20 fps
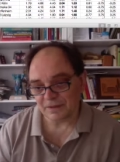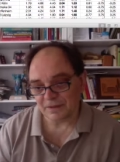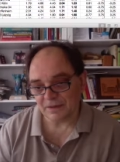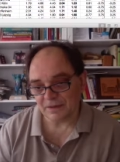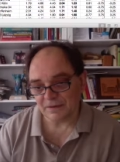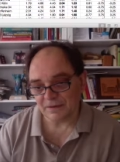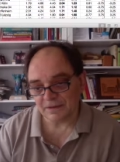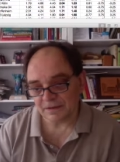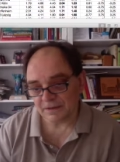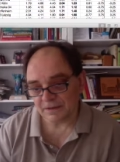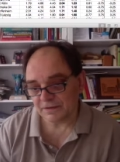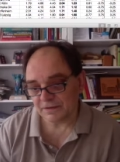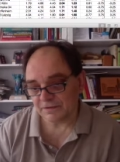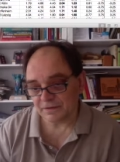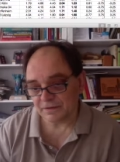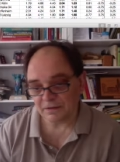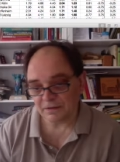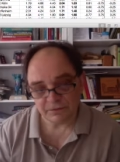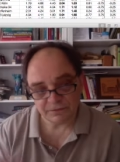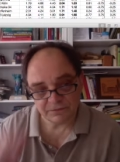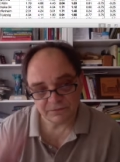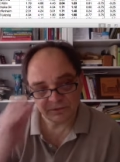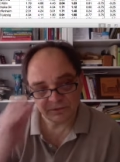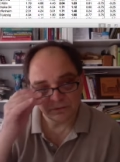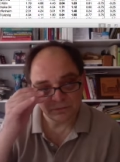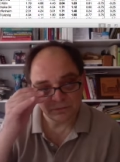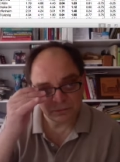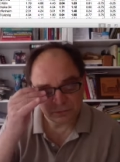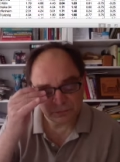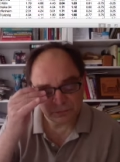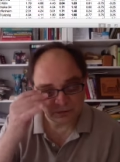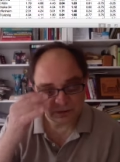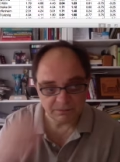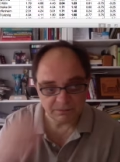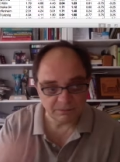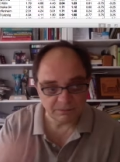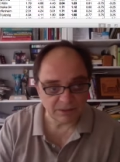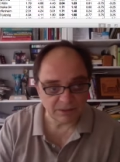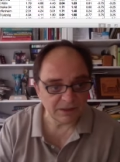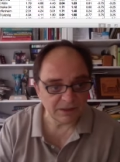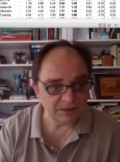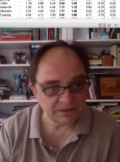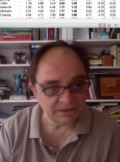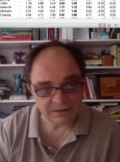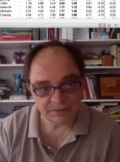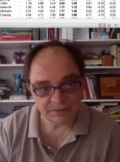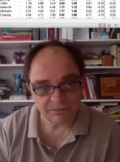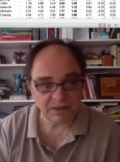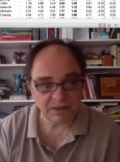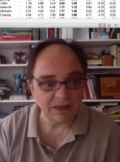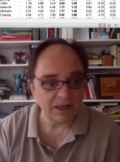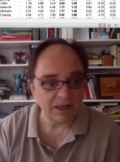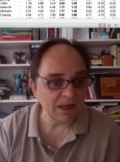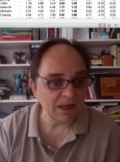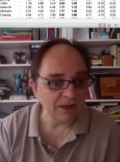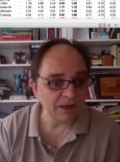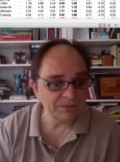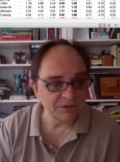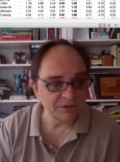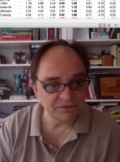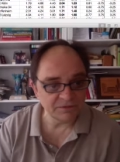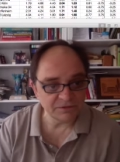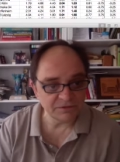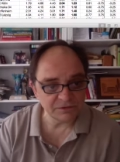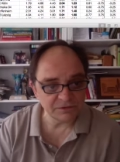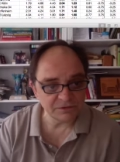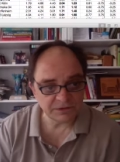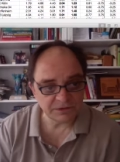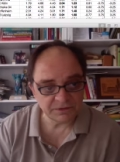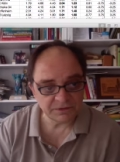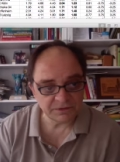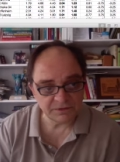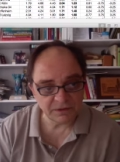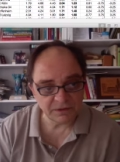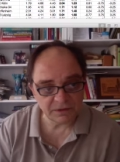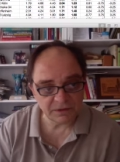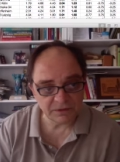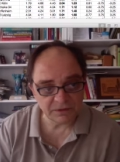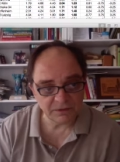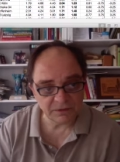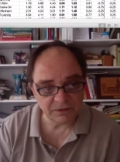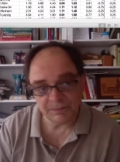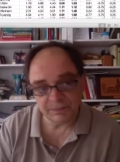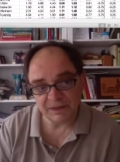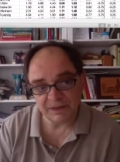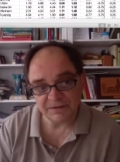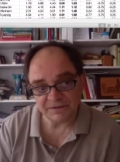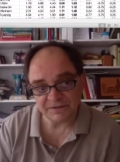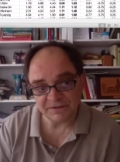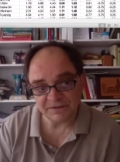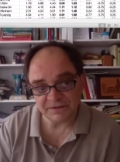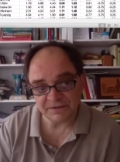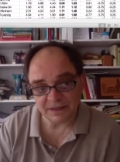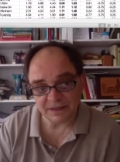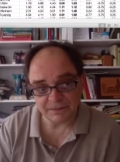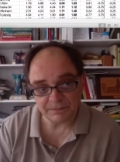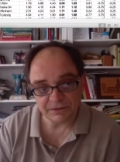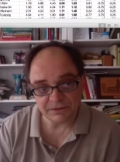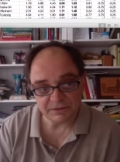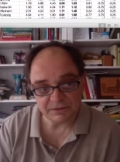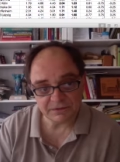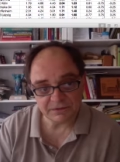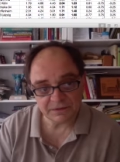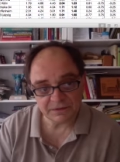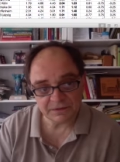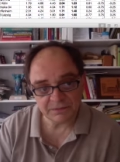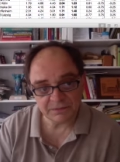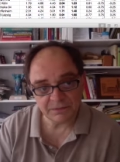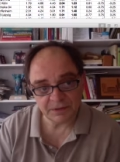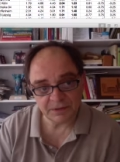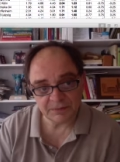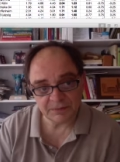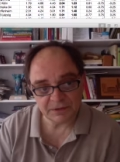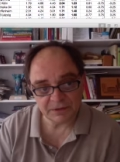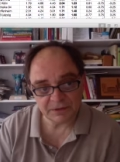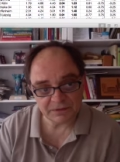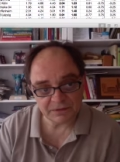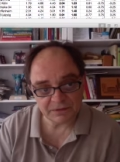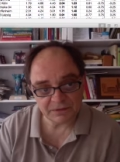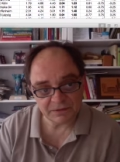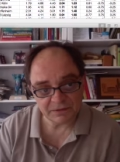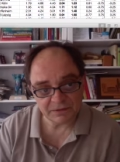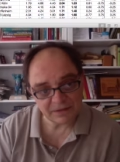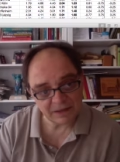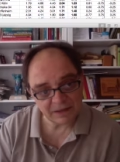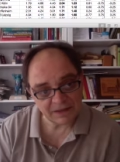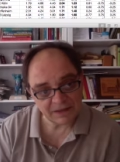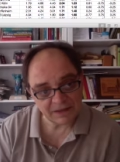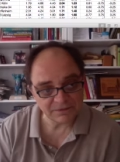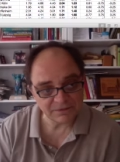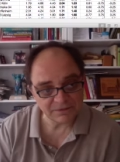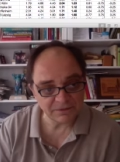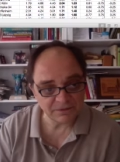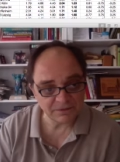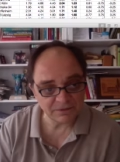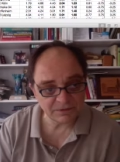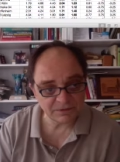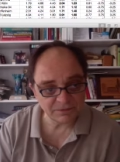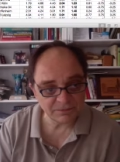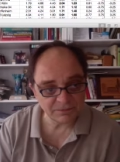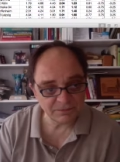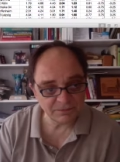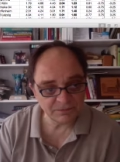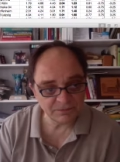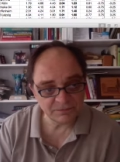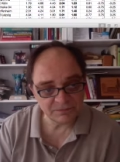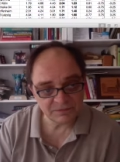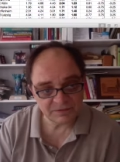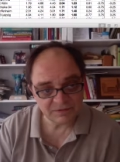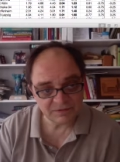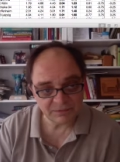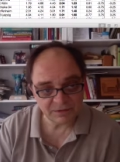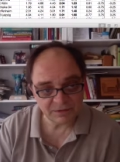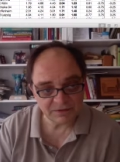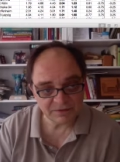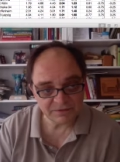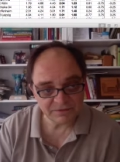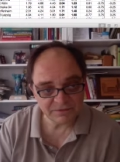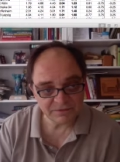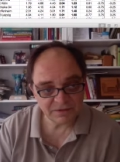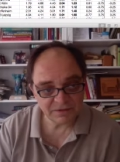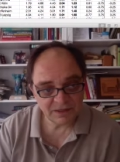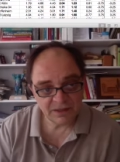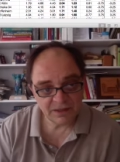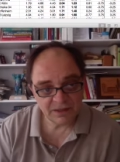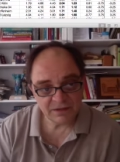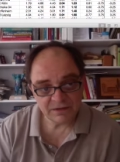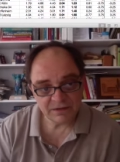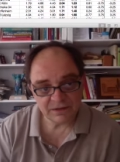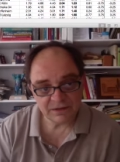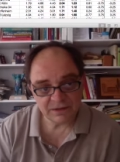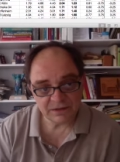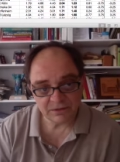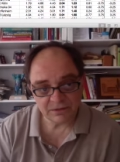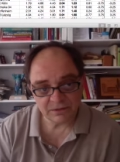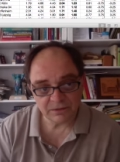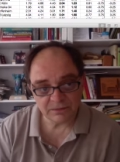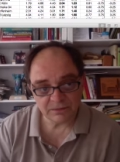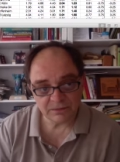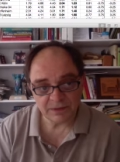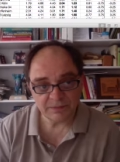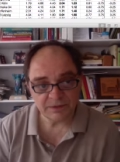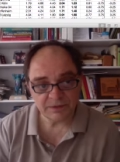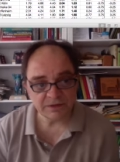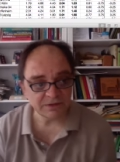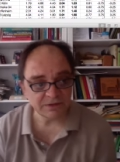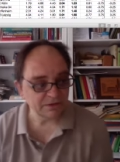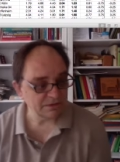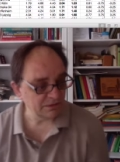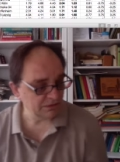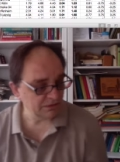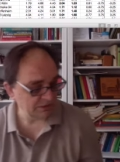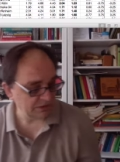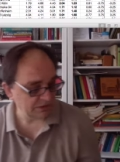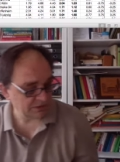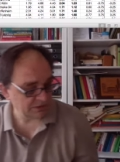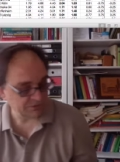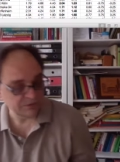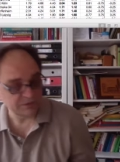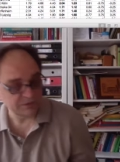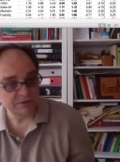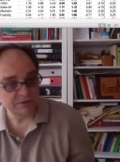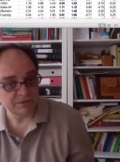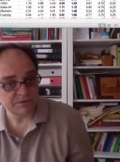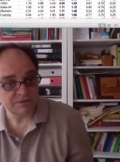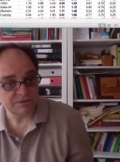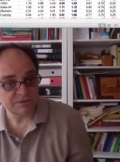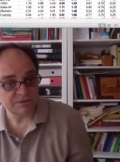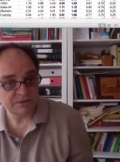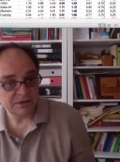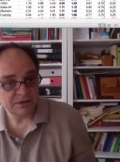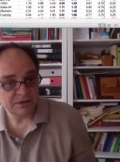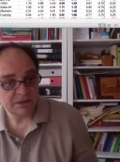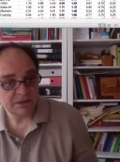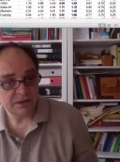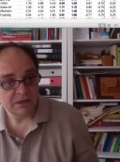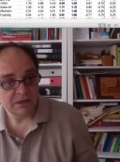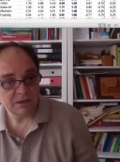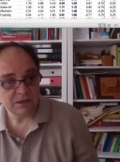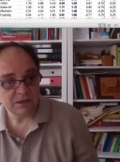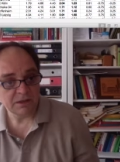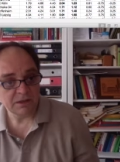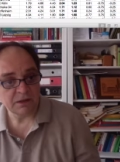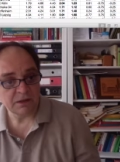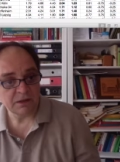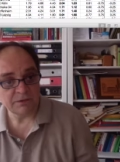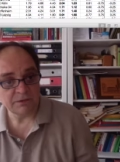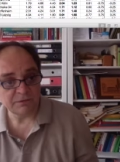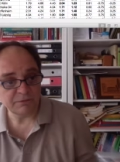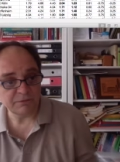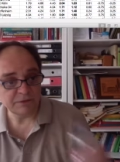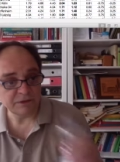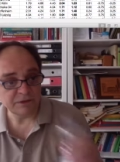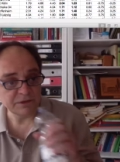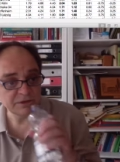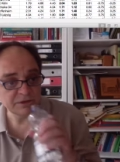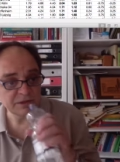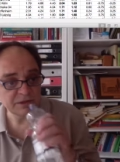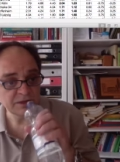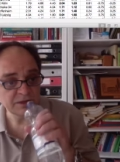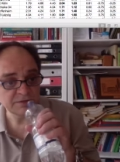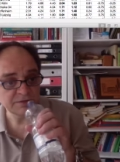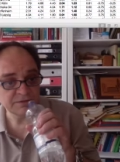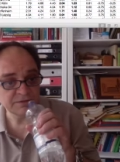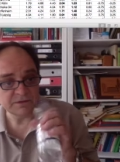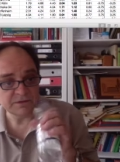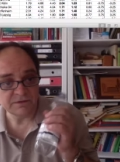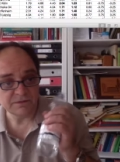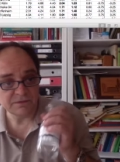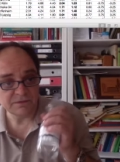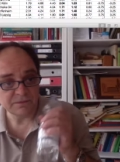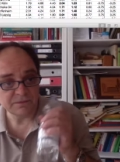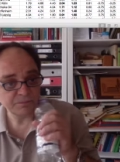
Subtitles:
they lost Julian Brandt, and, well, I'm not so sure. It's not a bad side, but maybe not as good as some others think, or maybe not as good as how they finished last season.